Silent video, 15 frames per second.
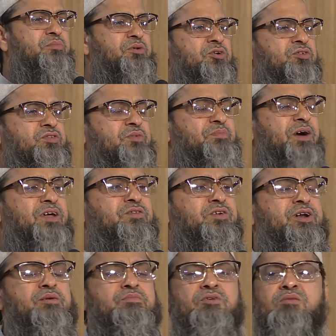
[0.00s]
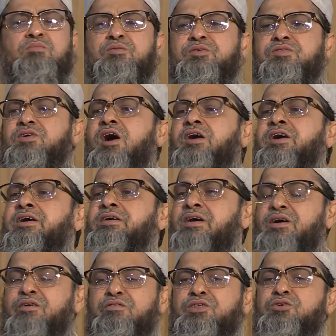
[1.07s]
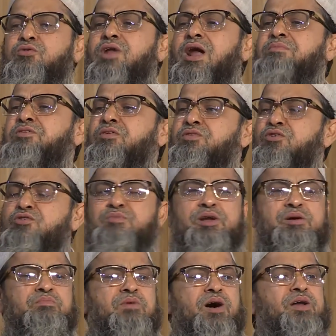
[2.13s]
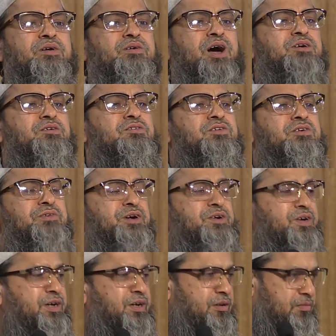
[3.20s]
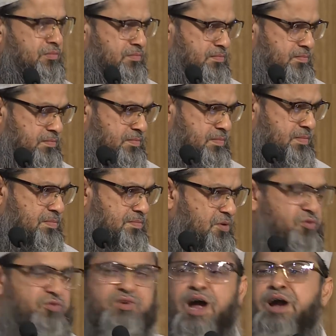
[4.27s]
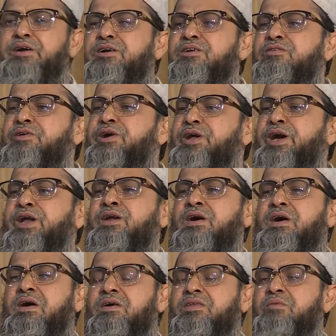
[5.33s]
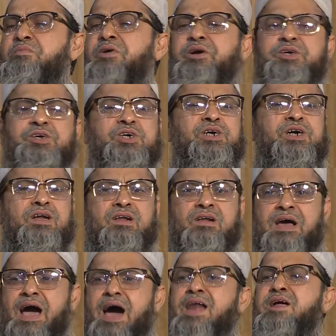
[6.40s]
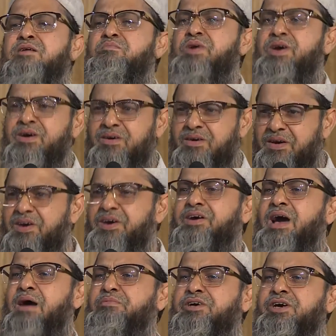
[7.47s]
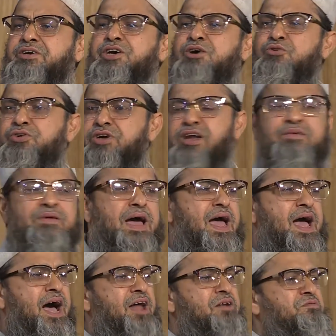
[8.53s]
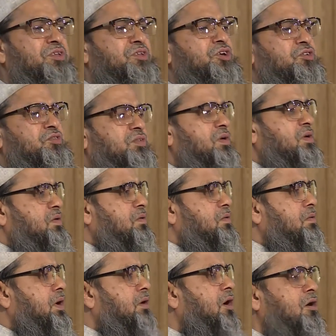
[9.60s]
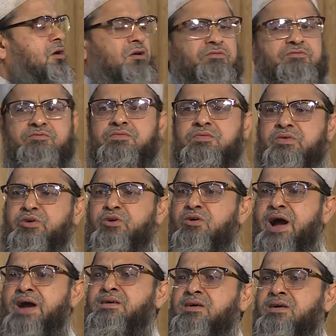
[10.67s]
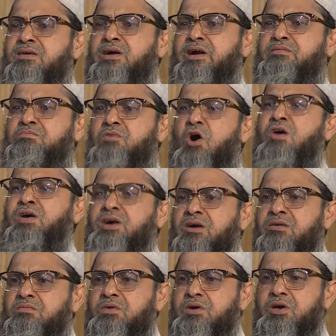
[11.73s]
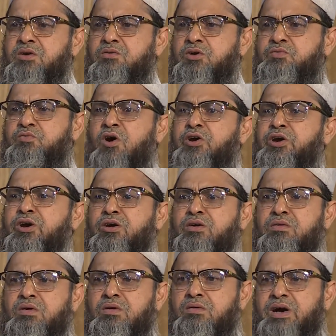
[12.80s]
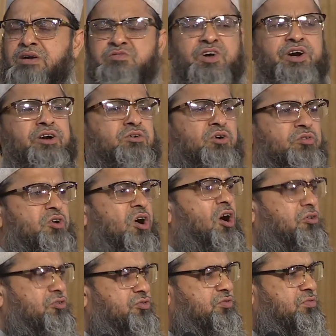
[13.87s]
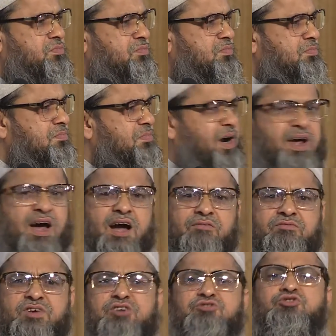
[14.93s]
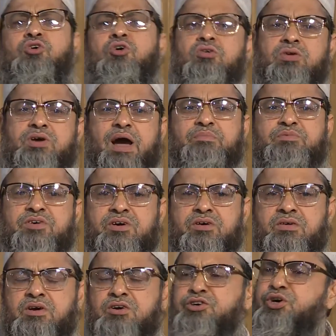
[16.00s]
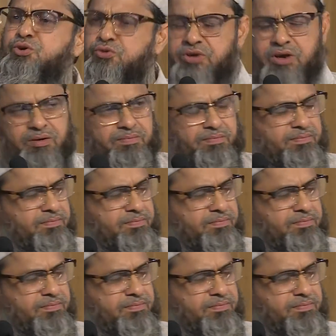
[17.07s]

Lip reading: because the Palestinian problem started with the collapse of the Ottoman Empire in 1917. Because in 1917, the British general Allenby, he captured Jerusalem, and with his a lot of anger and honor, he was walking and sitting on the horse that I have controlled, captured Jerusalem.